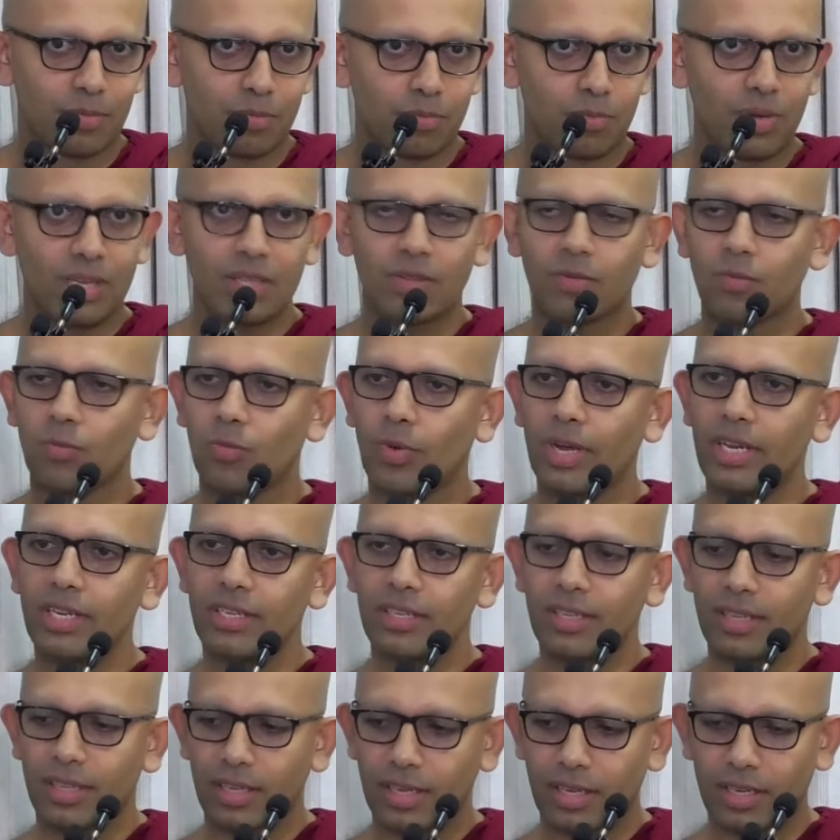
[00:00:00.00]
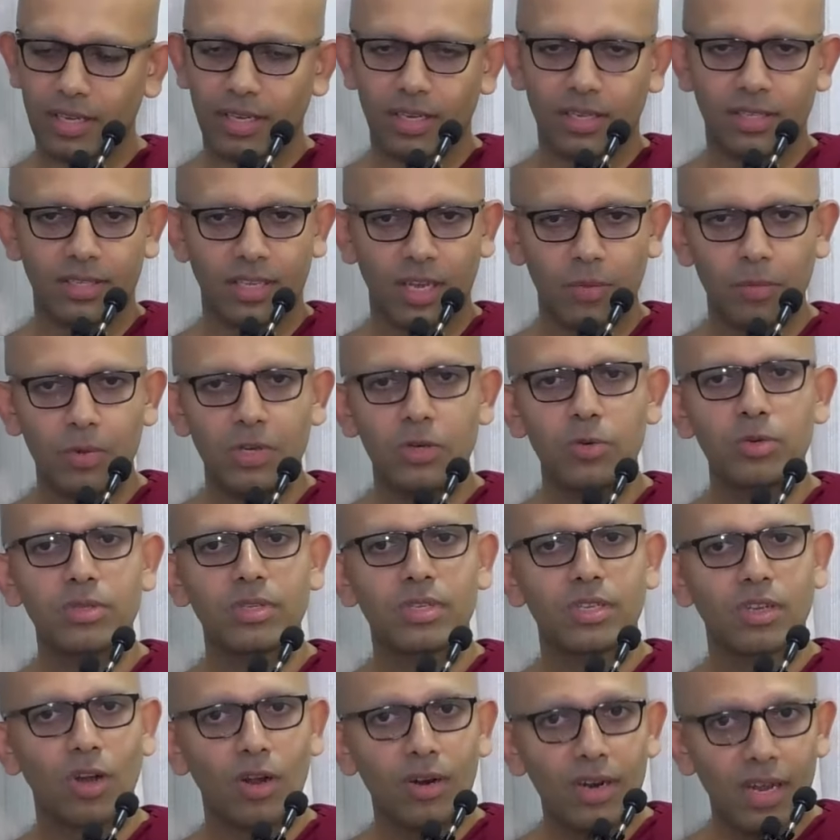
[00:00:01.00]
But when someone who's
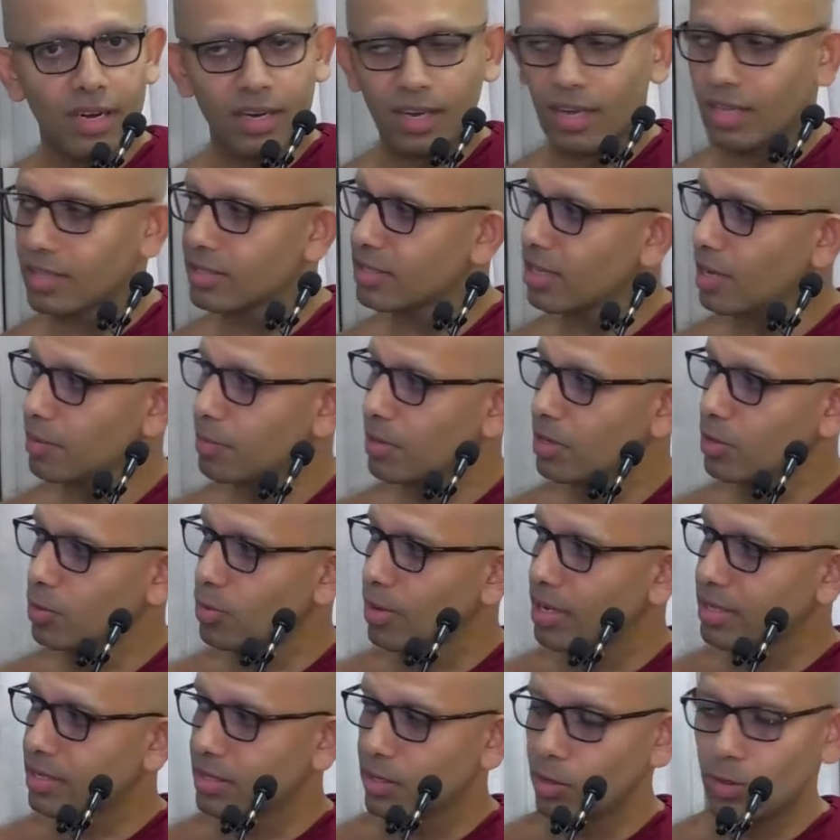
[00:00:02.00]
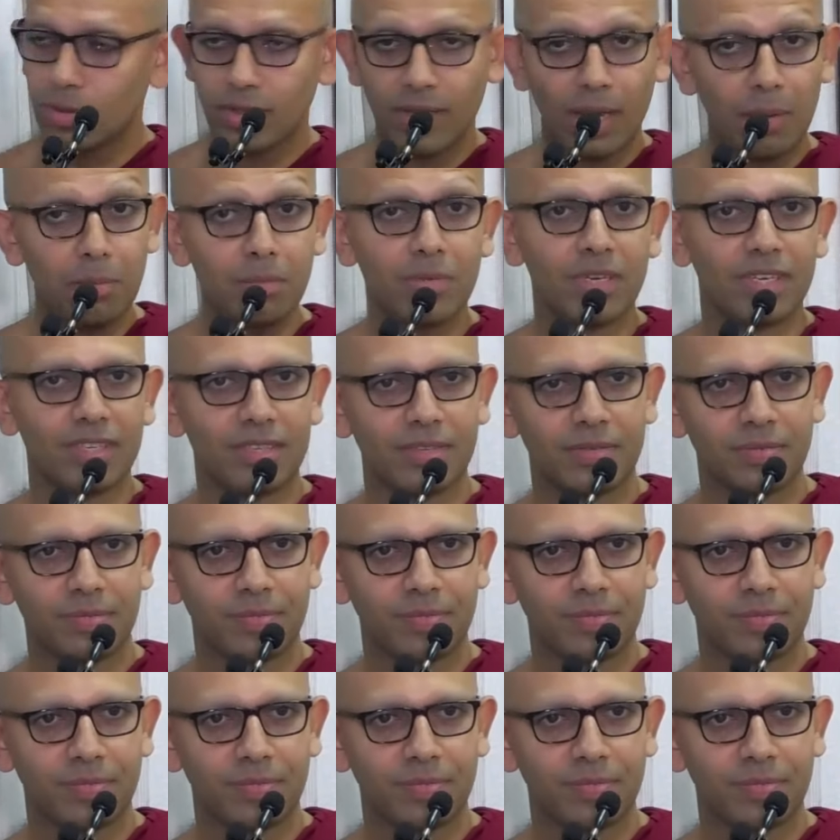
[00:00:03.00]
a non Arahant, someone who has no Dhamma,